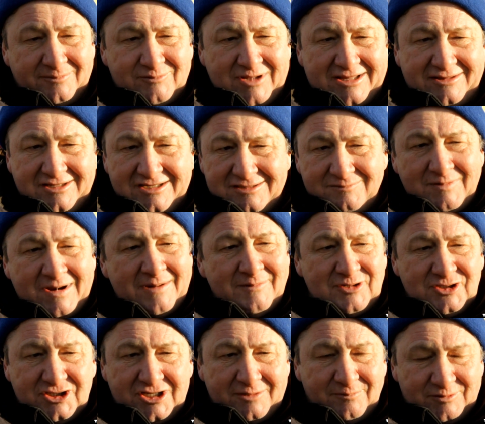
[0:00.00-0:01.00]
that this
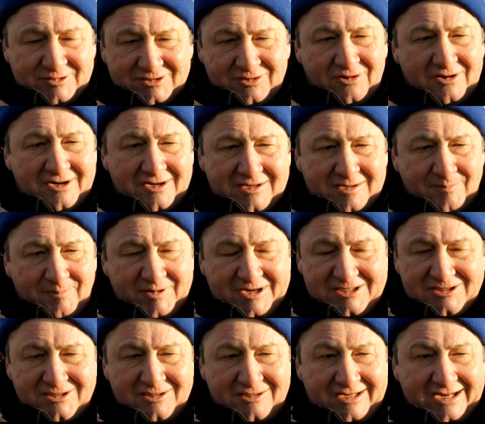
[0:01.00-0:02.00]
membership is going to
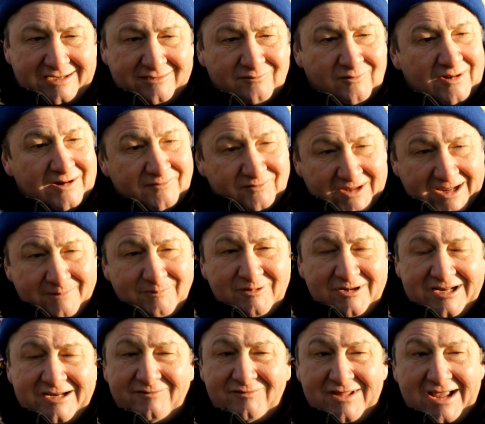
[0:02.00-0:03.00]
capitulate. Well, if they
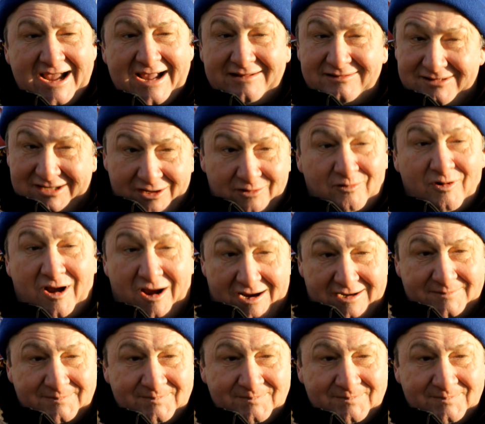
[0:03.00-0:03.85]
believe that, they're wrong.